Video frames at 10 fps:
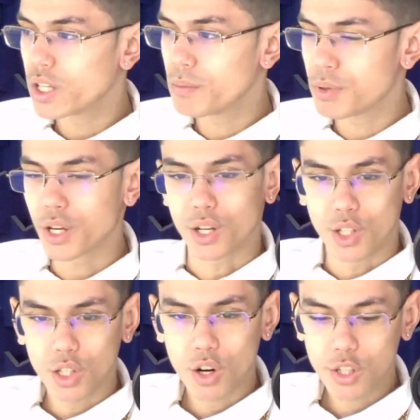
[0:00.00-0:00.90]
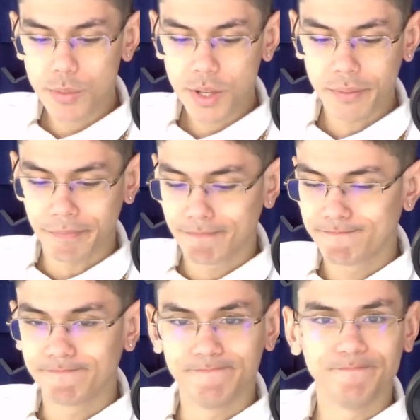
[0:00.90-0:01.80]
it be a good argument?
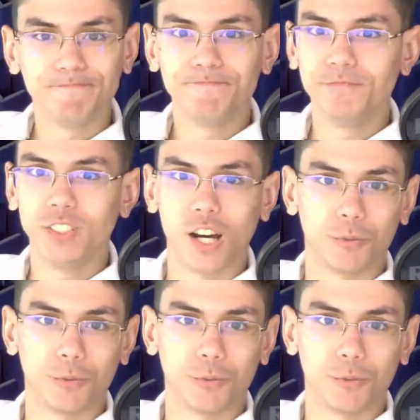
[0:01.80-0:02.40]
No.